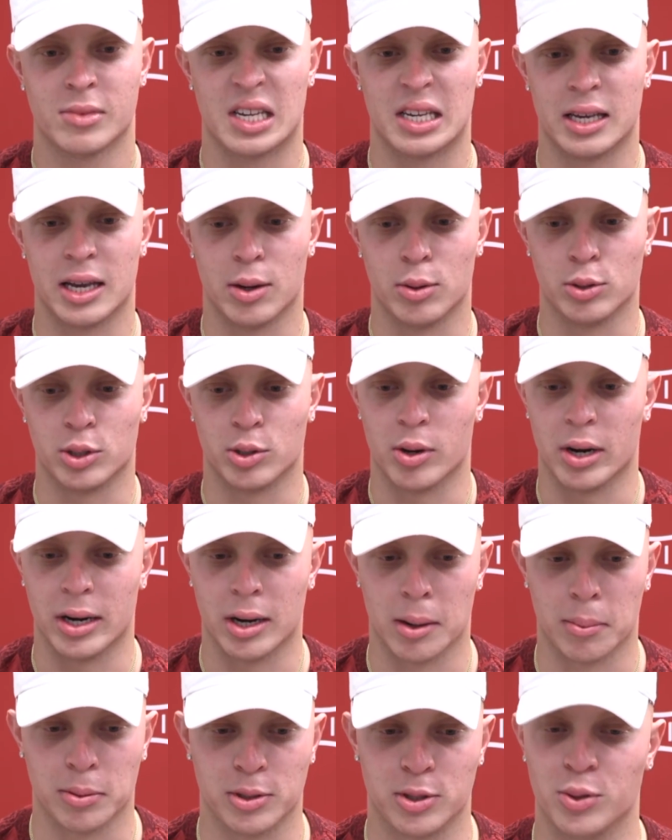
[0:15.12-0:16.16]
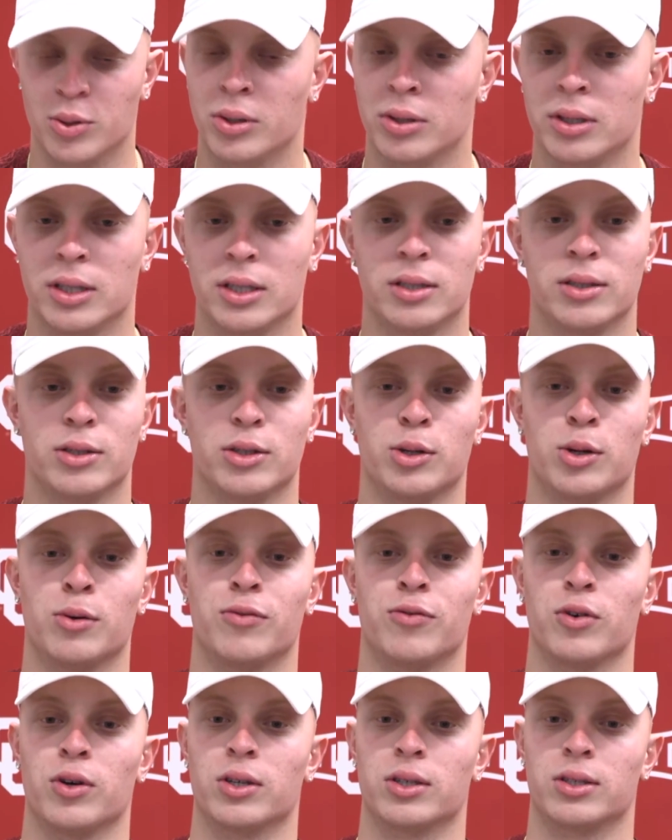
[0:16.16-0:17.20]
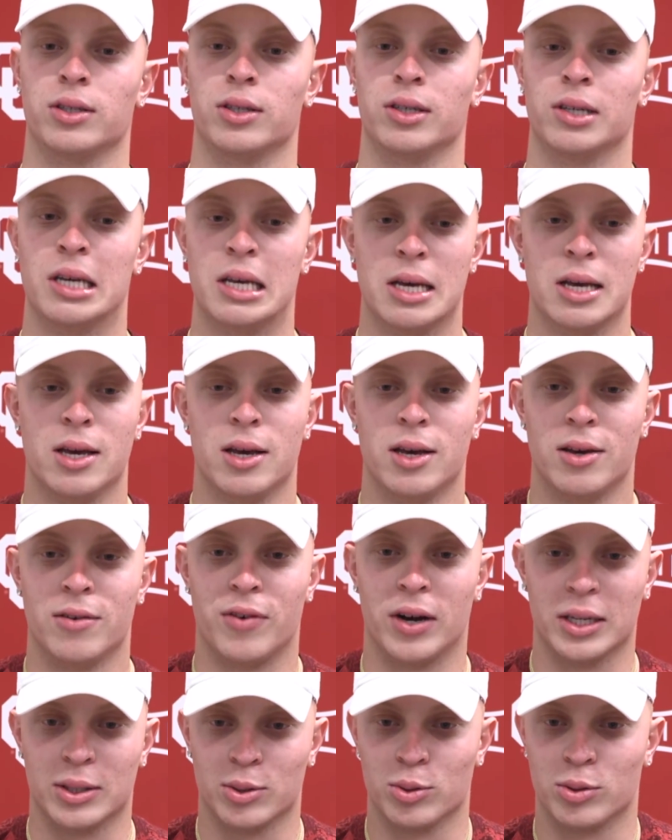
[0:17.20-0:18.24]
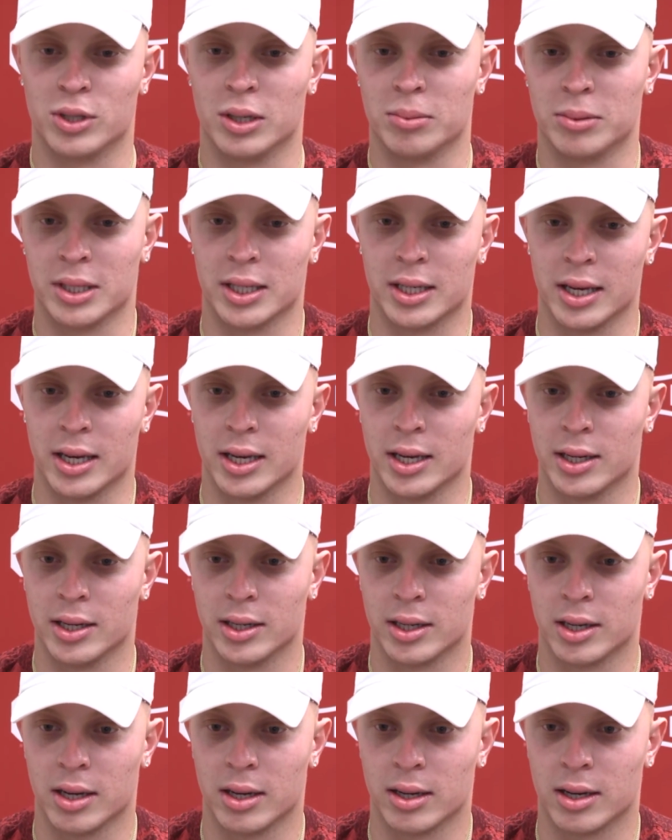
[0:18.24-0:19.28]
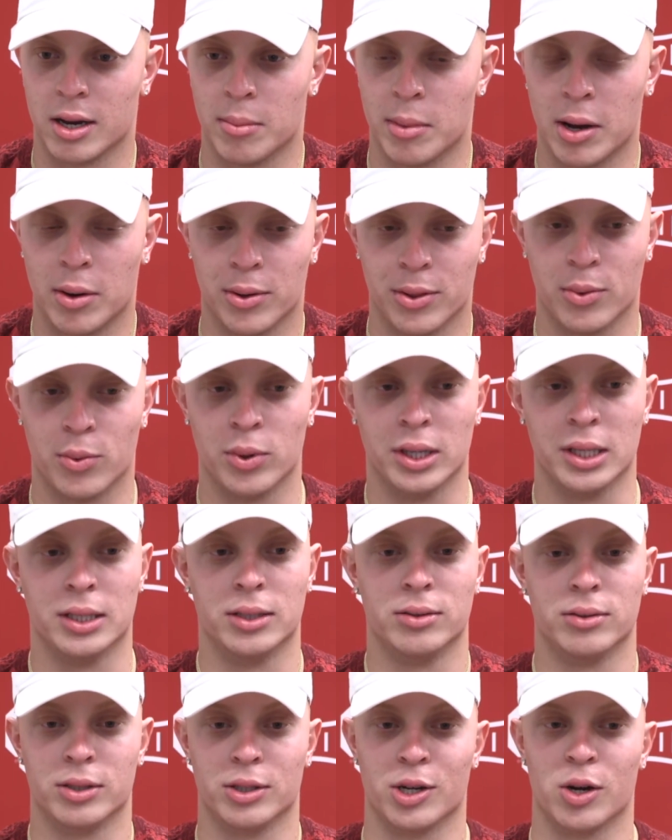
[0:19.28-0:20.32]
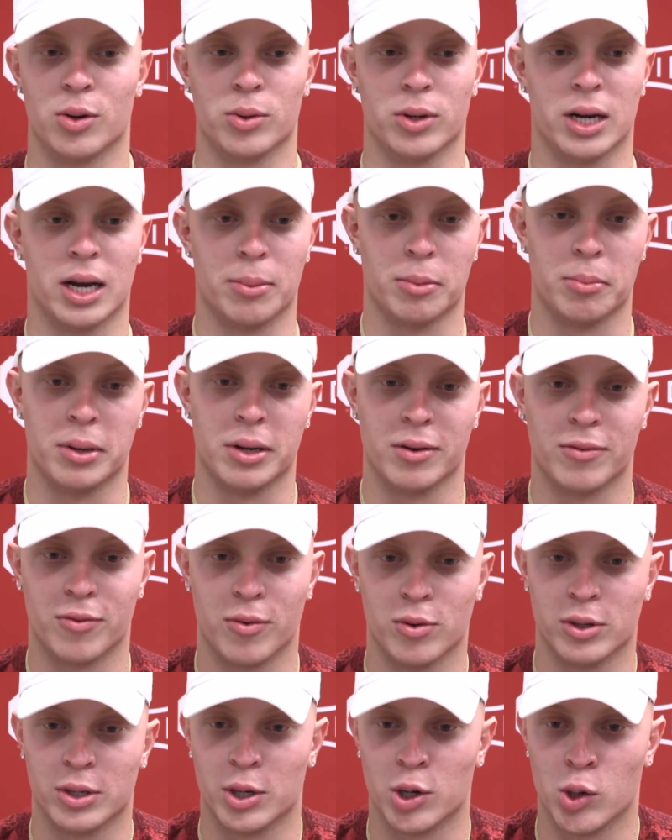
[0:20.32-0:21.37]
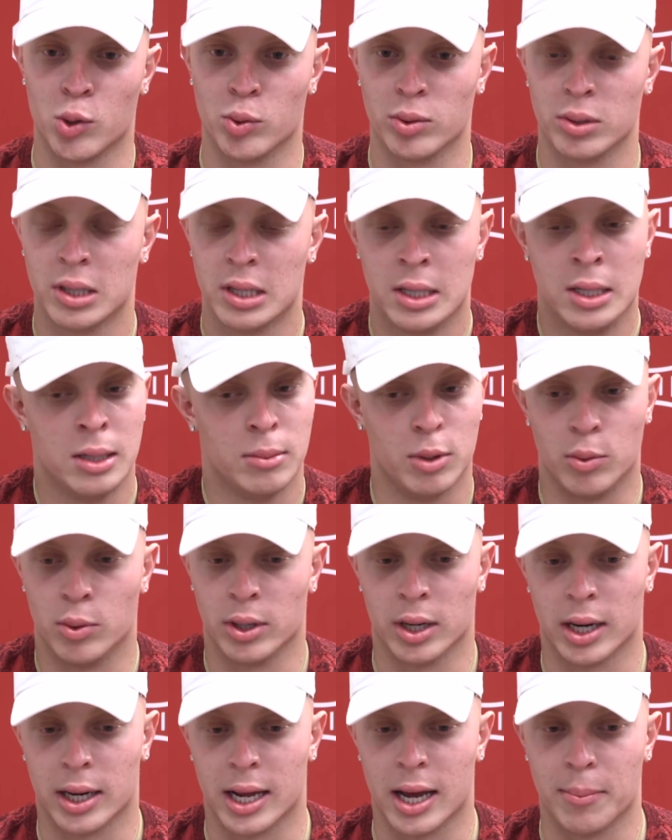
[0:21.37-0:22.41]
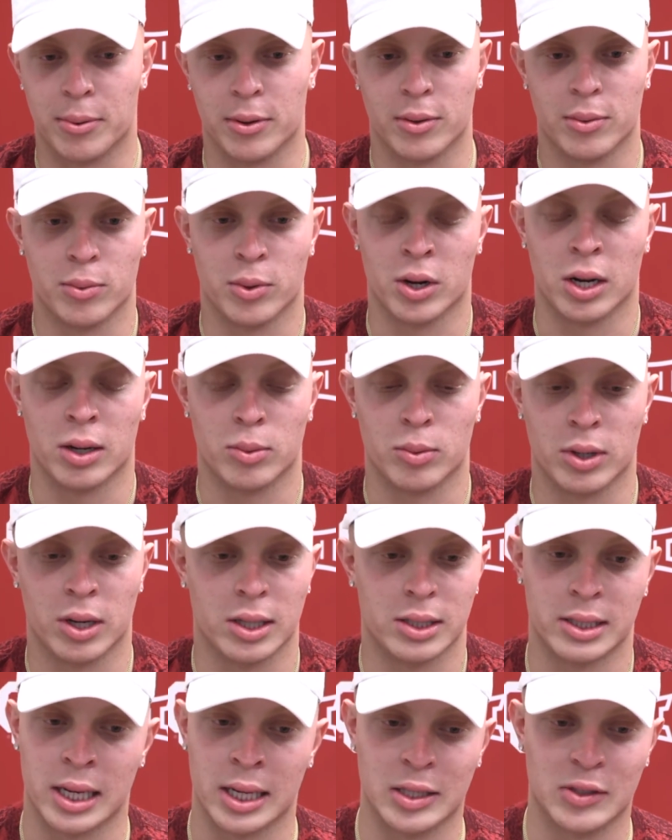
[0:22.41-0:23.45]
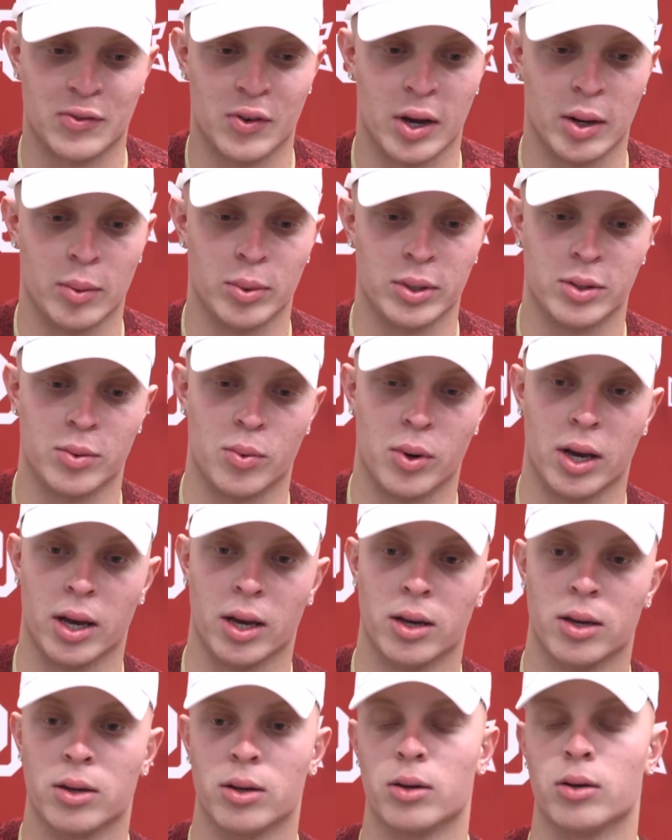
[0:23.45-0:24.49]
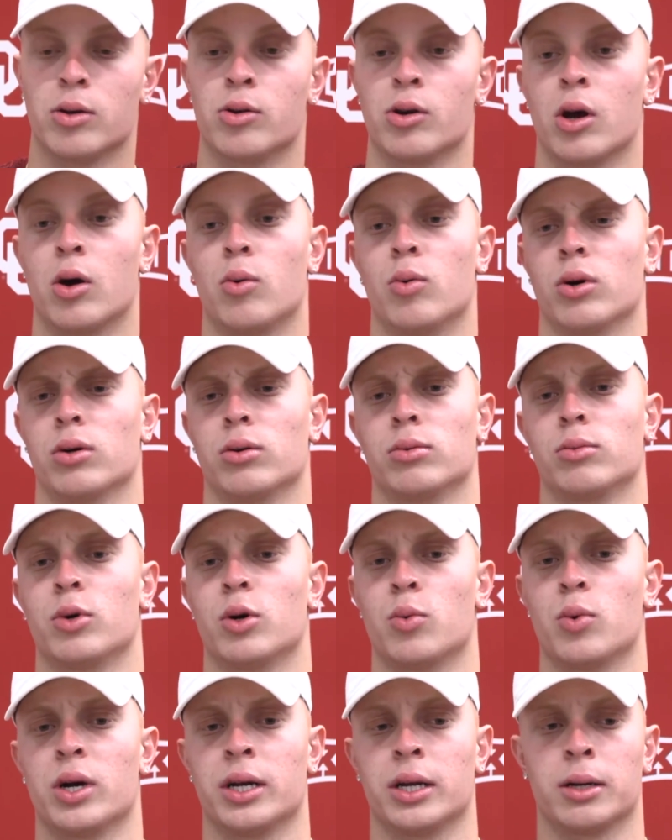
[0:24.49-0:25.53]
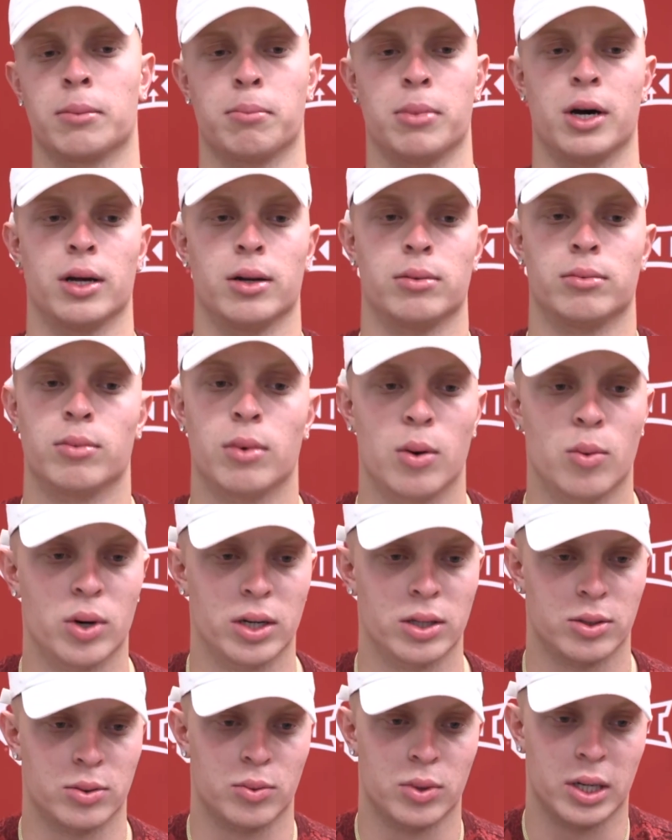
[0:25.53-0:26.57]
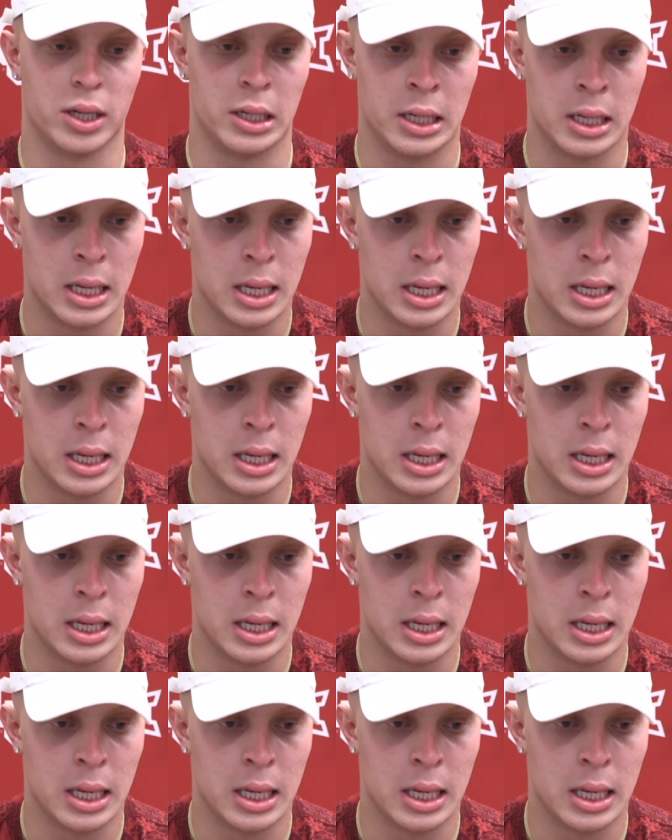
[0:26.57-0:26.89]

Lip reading: Yeah, it was a great opportunity, you know, for us to fight through something again and come out with a win. You know, we're happy being 4-0, but we're not happy. We're not satisfied with the way, you know, we're winning. But a win is a win.